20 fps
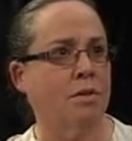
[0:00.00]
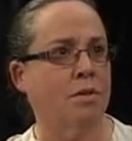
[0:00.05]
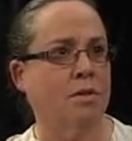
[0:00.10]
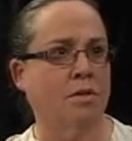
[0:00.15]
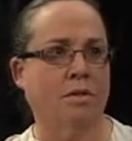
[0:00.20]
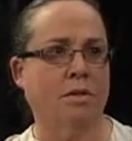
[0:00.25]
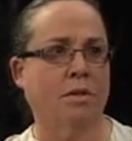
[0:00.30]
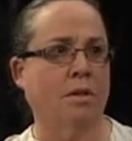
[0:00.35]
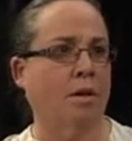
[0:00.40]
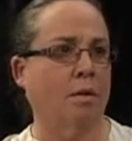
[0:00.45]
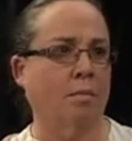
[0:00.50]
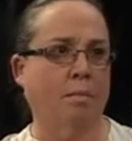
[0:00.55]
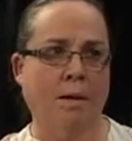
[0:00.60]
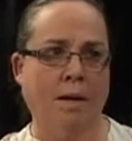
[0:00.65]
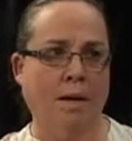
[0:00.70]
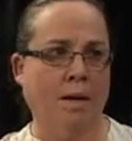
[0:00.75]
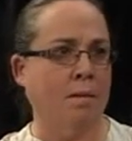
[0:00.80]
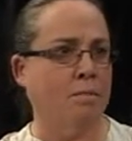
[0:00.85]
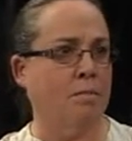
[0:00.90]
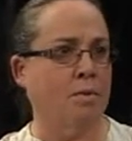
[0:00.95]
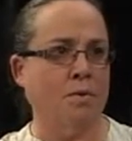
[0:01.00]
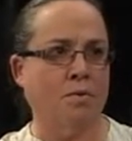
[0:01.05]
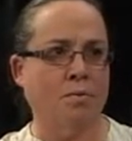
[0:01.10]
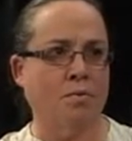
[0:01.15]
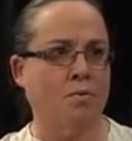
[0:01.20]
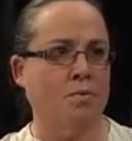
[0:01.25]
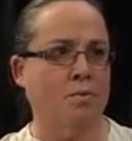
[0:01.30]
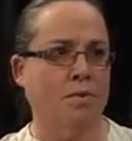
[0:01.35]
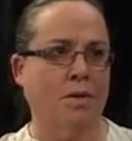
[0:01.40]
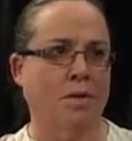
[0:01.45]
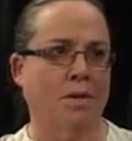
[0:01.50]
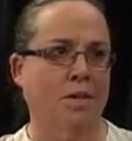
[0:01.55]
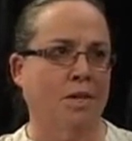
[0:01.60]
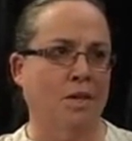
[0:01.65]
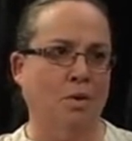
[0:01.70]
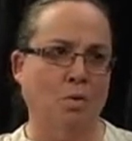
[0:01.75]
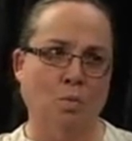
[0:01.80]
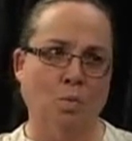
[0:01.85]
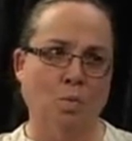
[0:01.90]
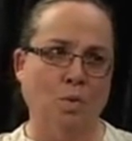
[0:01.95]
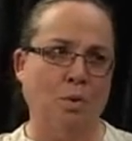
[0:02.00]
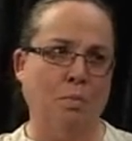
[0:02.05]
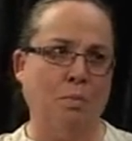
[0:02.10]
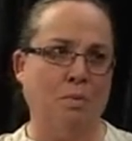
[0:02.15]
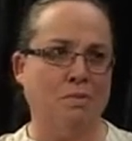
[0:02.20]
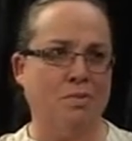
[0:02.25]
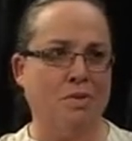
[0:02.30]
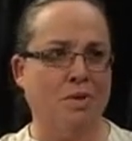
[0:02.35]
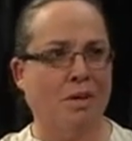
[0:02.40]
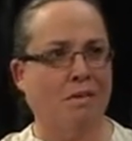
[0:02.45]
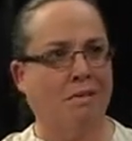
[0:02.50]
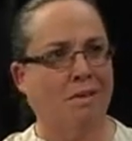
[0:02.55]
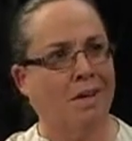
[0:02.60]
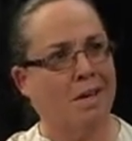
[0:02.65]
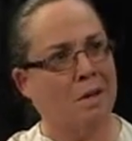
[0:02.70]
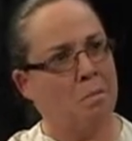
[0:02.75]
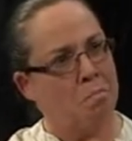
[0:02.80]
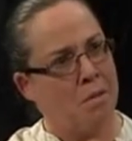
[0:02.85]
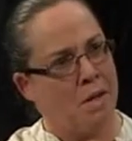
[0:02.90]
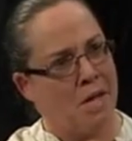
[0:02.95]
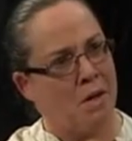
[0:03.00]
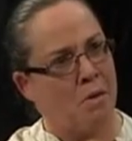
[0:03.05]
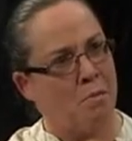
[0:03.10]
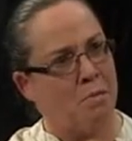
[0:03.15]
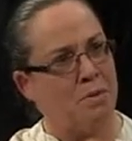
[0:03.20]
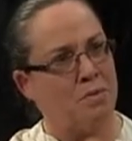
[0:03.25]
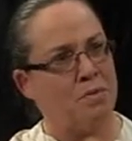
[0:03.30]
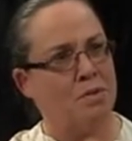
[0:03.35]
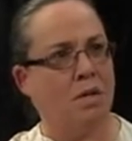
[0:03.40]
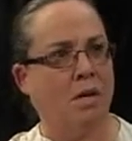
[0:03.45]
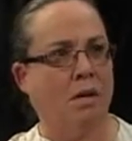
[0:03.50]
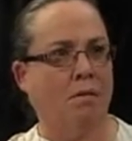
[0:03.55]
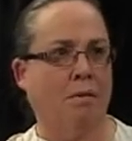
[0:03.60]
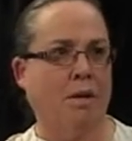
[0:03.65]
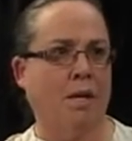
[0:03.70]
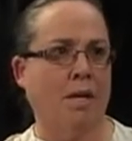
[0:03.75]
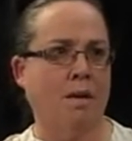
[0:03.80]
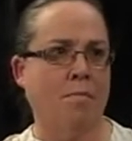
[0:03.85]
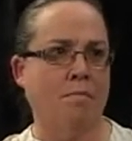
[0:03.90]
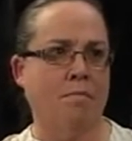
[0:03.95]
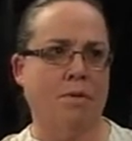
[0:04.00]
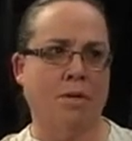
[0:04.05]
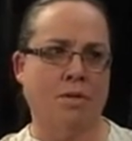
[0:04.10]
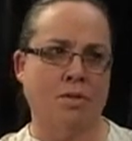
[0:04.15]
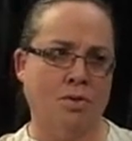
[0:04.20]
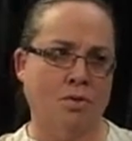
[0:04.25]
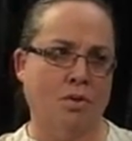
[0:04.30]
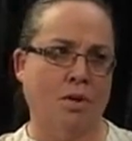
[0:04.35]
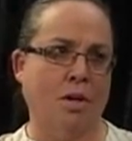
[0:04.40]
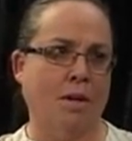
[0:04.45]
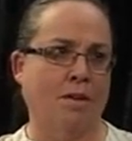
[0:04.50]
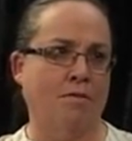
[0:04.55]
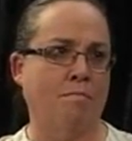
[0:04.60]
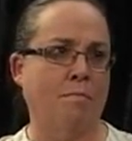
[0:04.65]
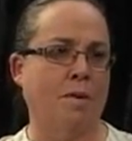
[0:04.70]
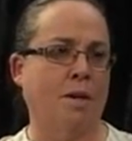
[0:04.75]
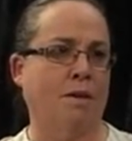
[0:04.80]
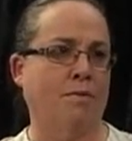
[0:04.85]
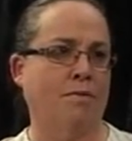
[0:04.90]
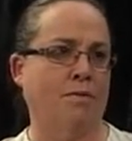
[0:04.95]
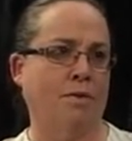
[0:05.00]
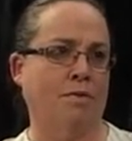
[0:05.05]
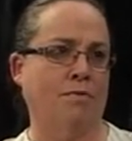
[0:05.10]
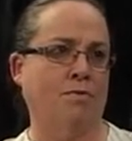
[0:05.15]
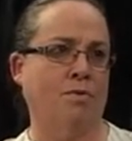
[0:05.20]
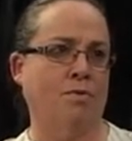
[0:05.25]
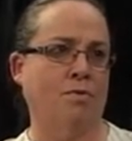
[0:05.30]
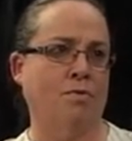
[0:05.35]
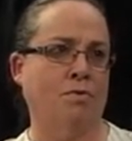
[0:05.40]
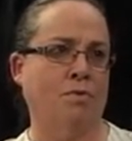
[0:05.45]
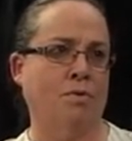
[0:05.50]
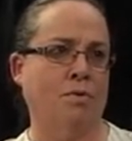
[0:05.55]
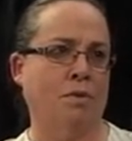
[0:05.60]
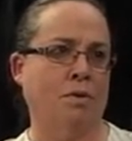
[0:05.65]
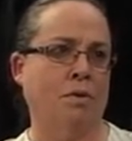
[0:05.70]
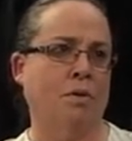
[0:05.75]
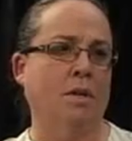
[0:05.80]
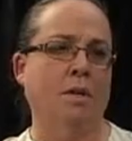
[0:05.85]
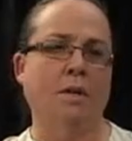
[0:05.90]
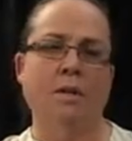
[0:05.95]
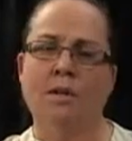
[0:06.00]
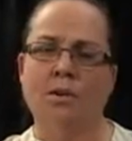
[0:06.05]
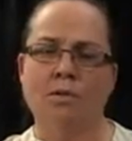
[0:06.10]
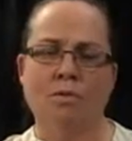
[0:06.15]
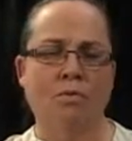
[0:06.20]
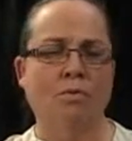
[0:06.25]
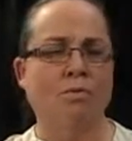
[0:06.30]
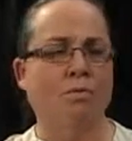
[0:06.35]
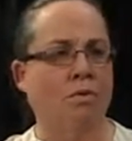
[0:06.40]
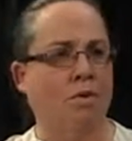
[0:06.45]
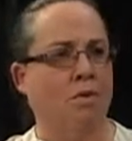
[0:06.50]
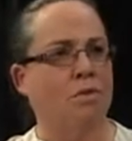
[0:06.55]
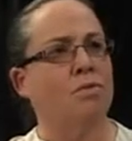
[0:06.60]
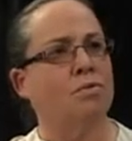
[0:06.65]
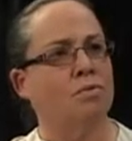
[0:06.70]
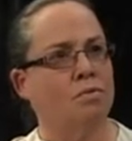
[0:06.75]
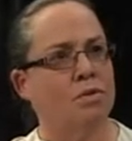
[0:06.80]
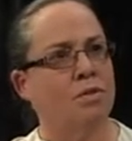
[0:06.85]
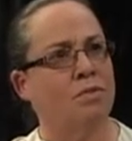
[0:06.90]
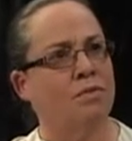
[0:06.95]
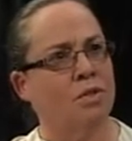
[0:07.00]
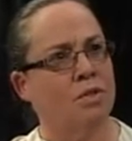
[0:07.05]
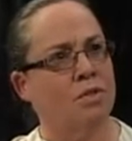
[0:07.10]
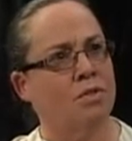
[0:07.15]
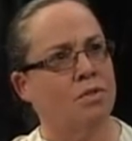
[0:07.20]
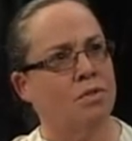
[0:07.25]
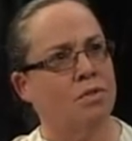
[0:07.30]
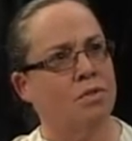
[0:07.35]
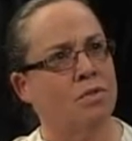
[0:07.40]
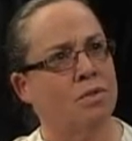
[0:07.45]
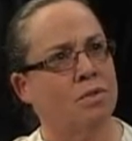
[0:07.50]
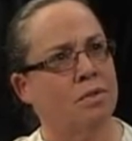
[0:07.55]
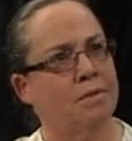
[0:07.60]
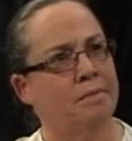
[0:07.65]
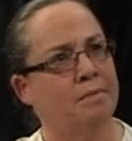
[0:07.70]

It's, paying bills, water bills are going up, power bills are going up, there's not enough money for the food, all those sorts of issues.